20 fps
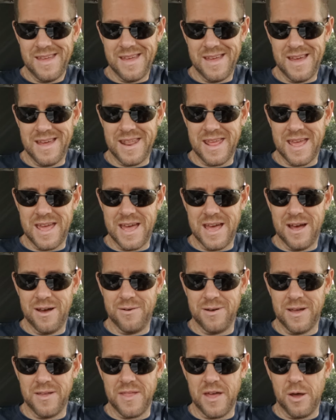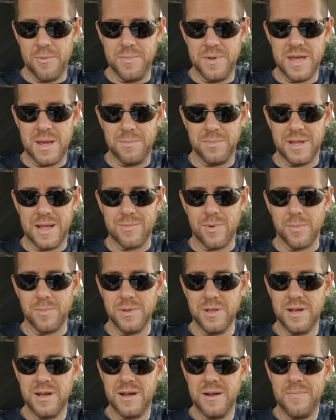Anyhow, that'll be it. Blah, blah,
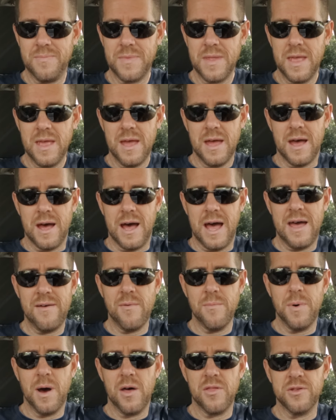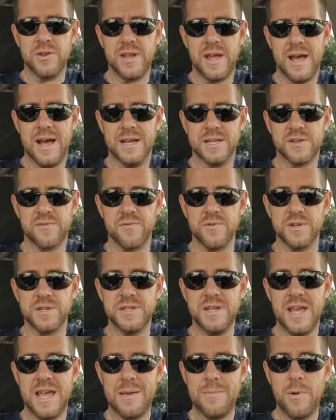blah. I haven't bothered to ask for his
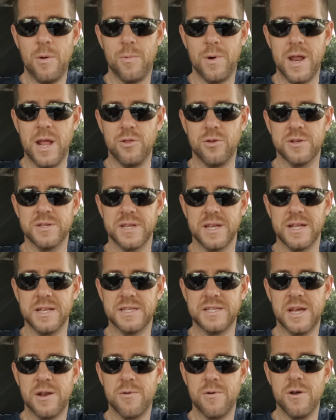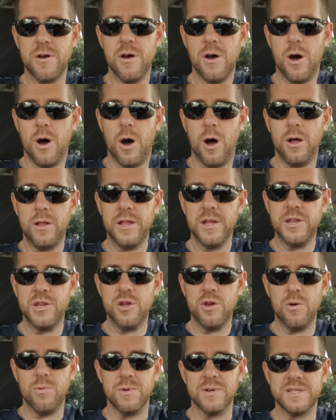name, what he looks like, etc. All I
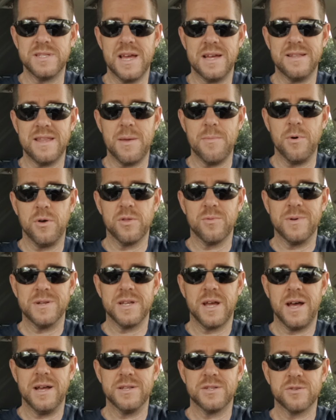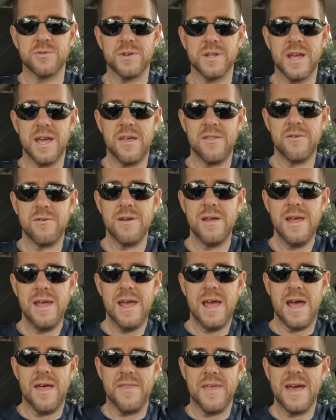knew was that they both went to high school together,
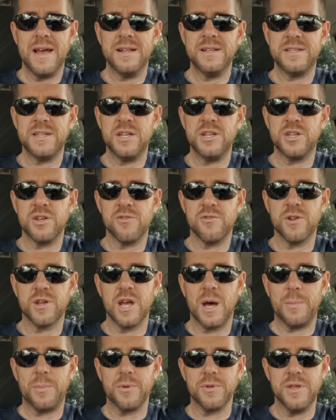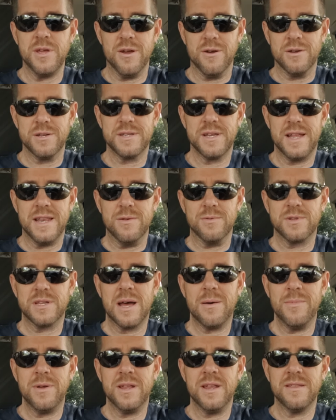and they hadn't seen each other in a couple years, and he was
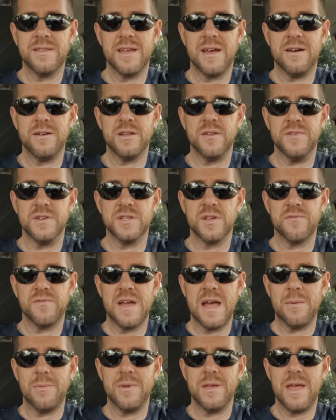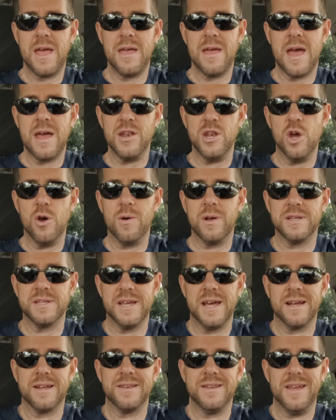coming into town to visit family at no
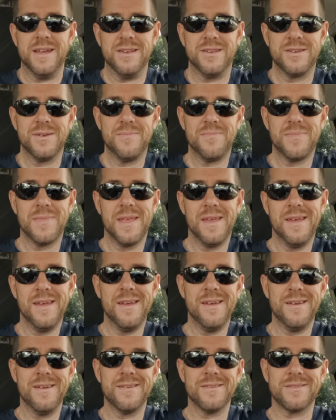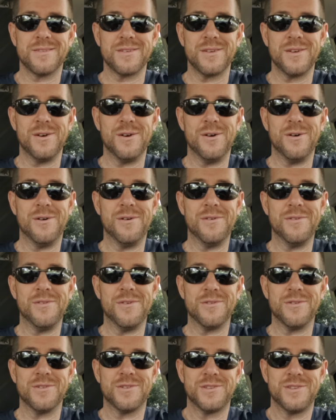exact date. So
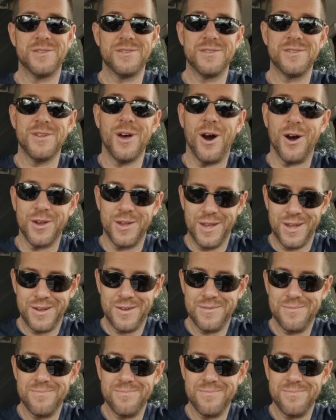they're talking.